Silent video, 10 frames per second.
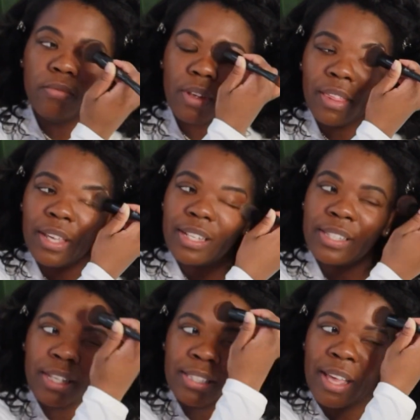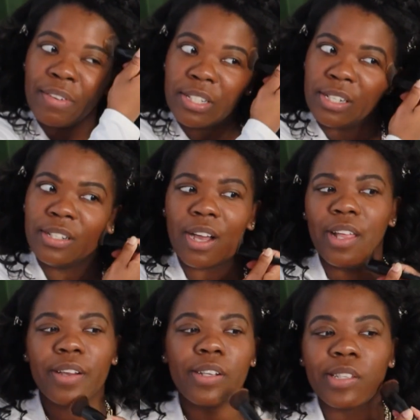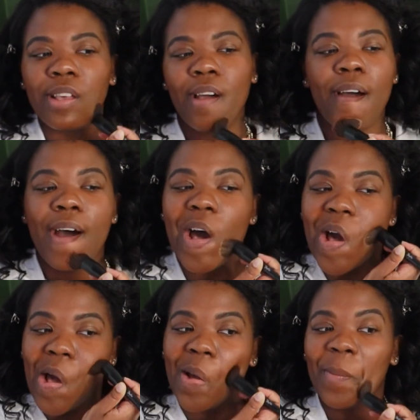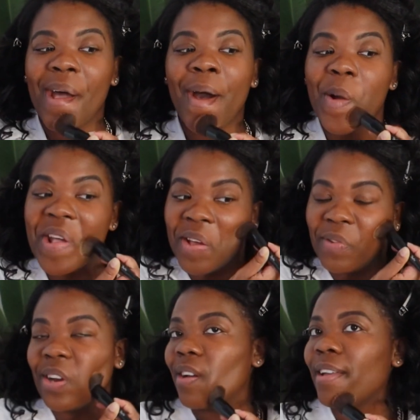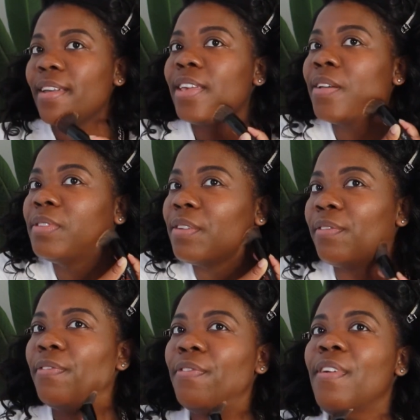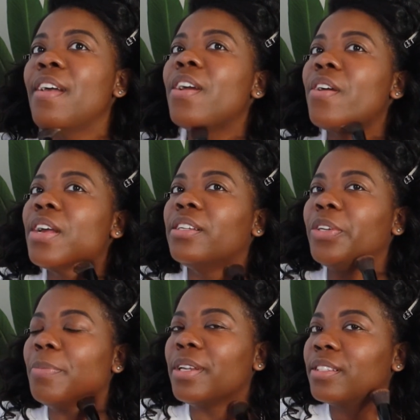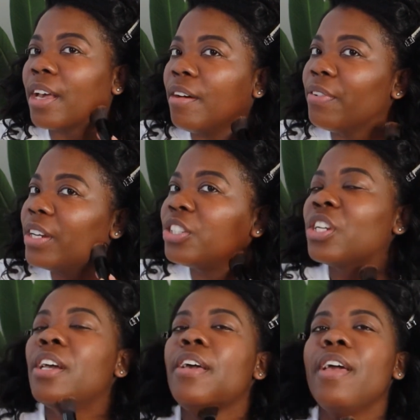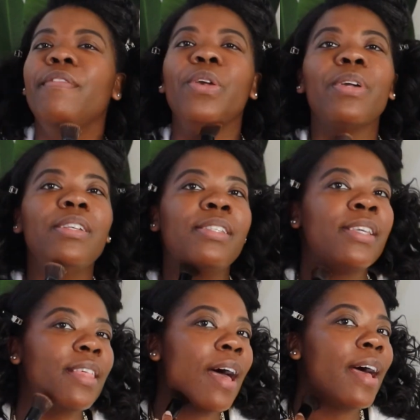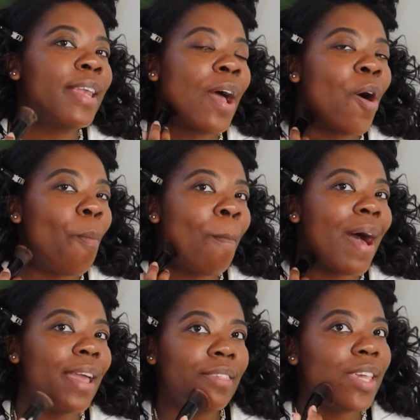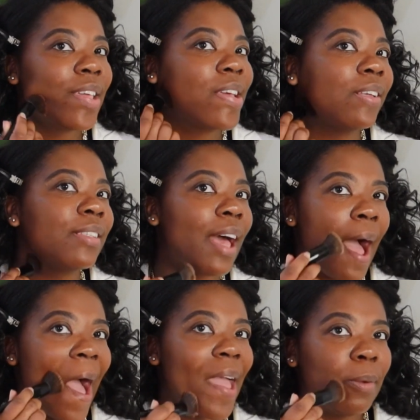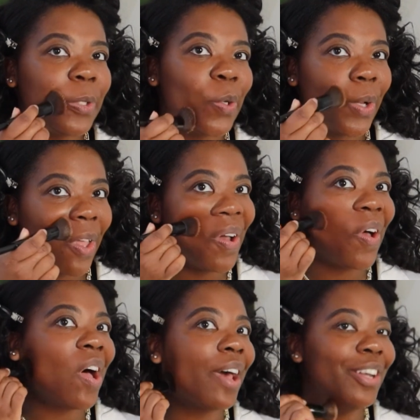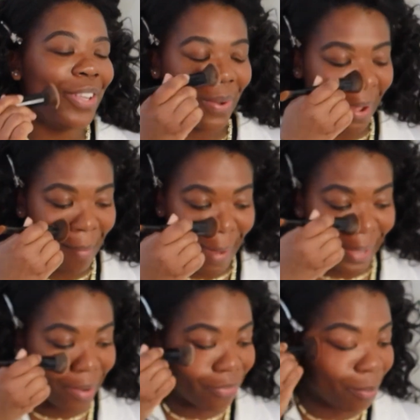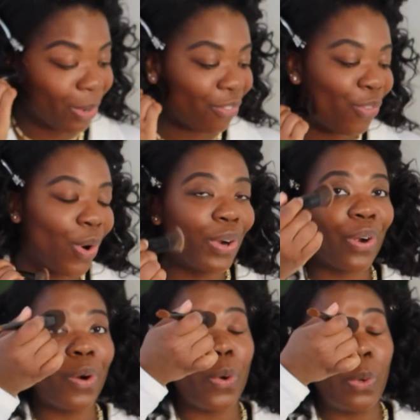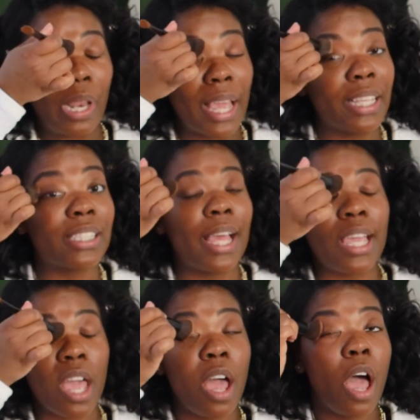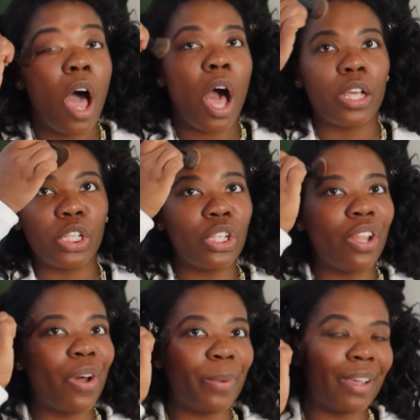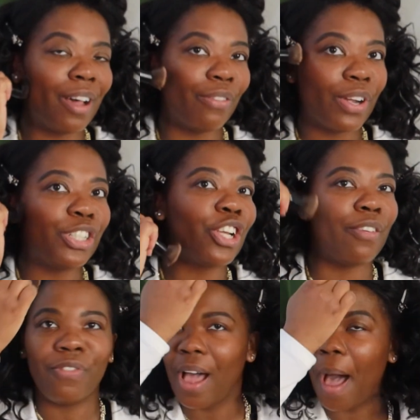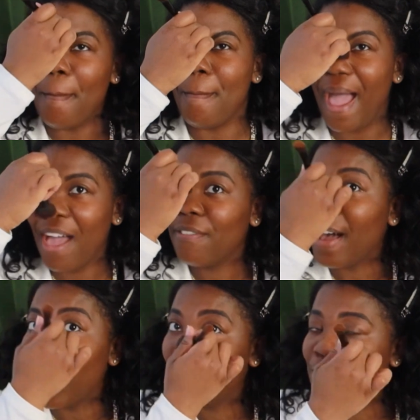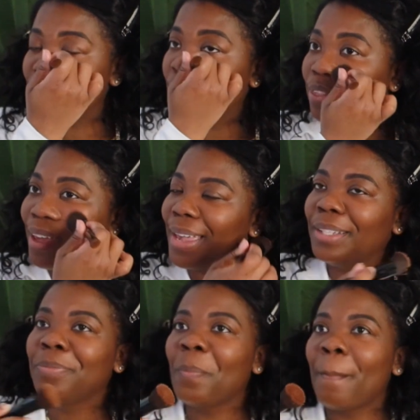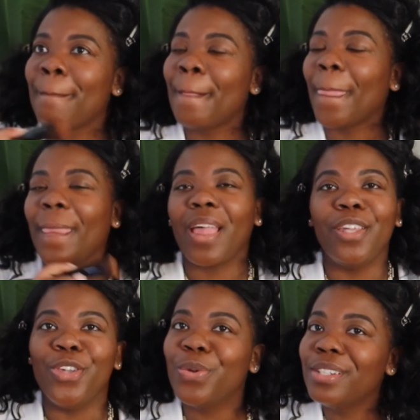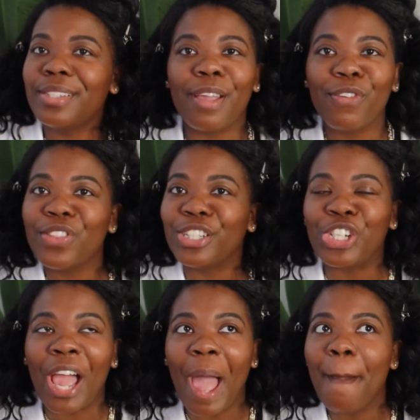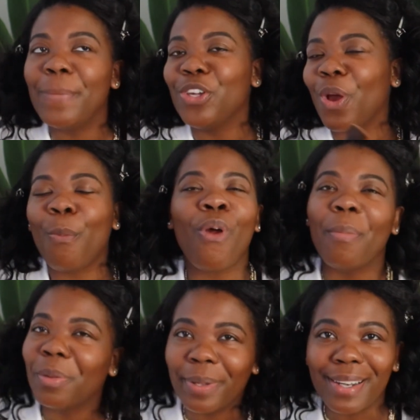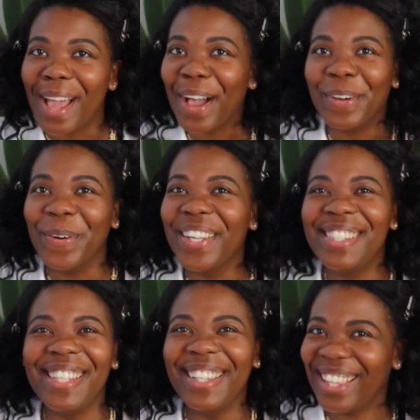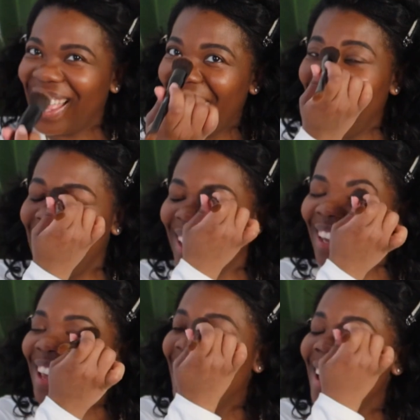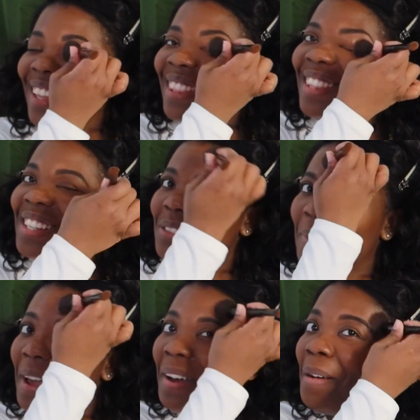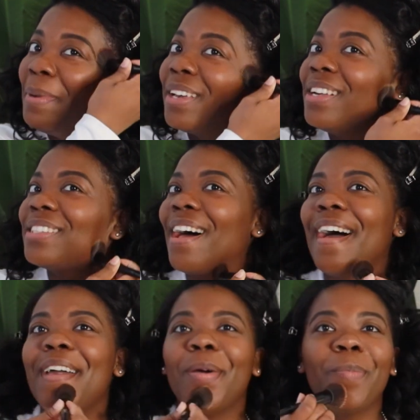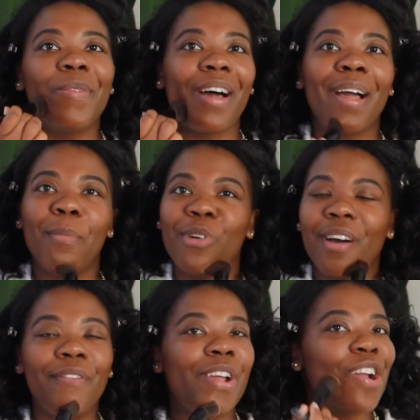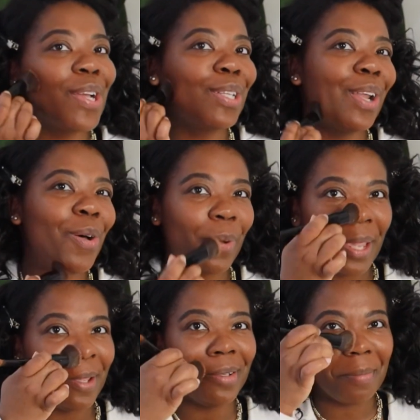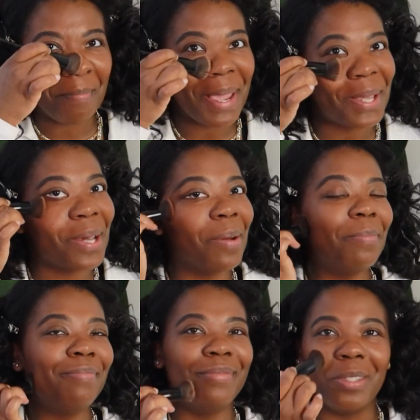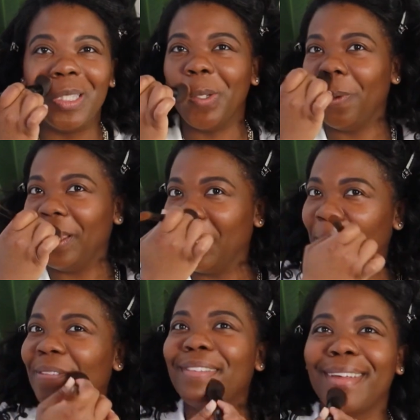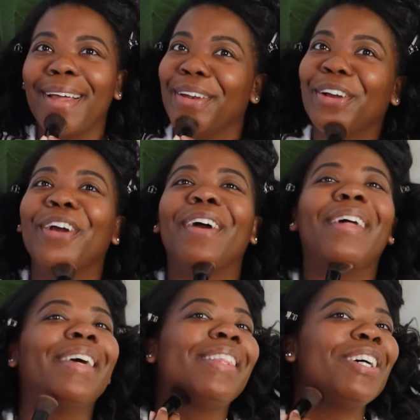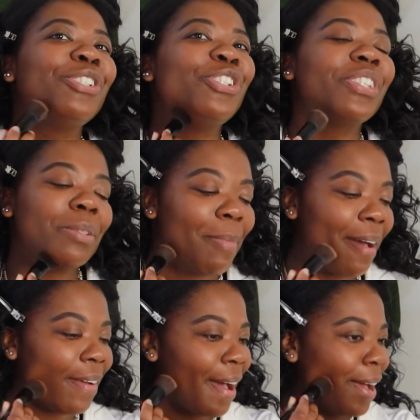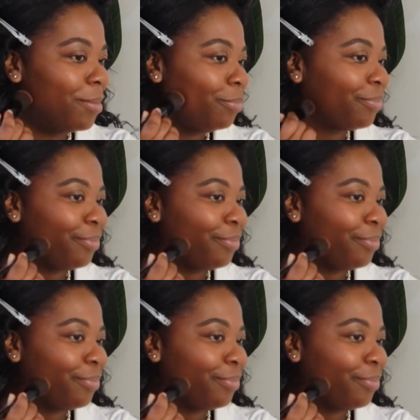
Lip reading: I think it's like $17. However, it gives a very luminous coverage, if you can see that. Now, my thing is, I am showing y'all how to do a makeup for a girl who likes like a glowy coverage. If a matte vibe is your thing, you can stay for the chat, but you're probably not going to like this makeup, because I'm a very glowy, makeup, dewy kind of girl. Like, that's just my vibe.